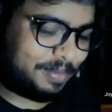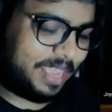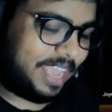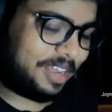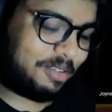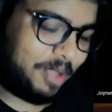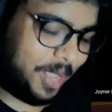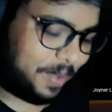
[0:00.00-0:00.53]

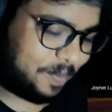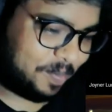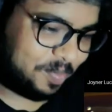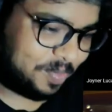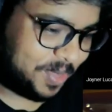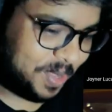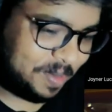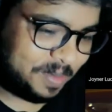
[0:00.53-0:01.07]
anyway
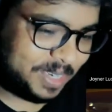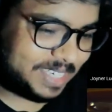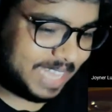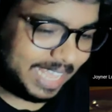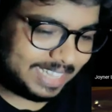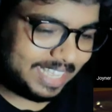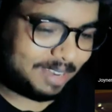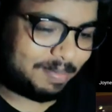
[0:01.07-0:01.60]
we'll
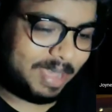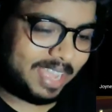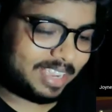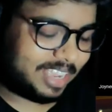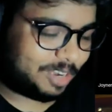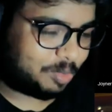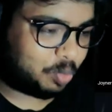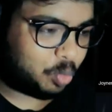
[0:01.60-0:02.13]
take that
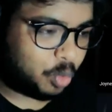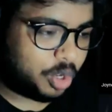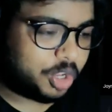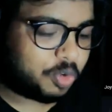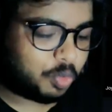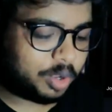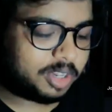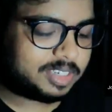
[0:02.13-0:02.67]
back and we
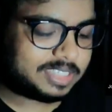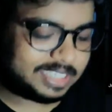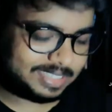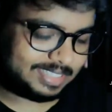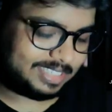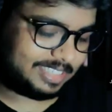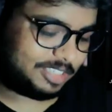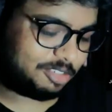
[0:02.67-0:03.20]
will
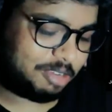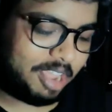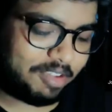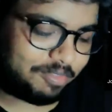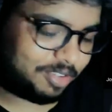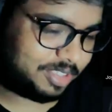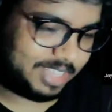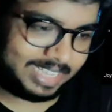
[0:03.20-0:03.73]
listen to
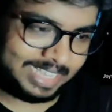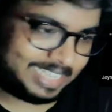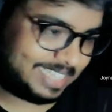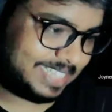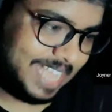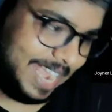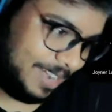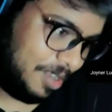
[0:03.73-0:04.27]
everything he
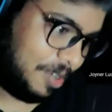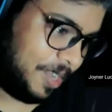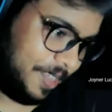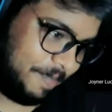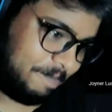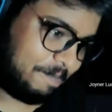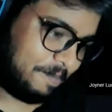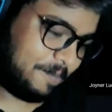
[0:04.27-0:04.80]
said
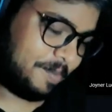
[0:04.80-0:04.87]
okay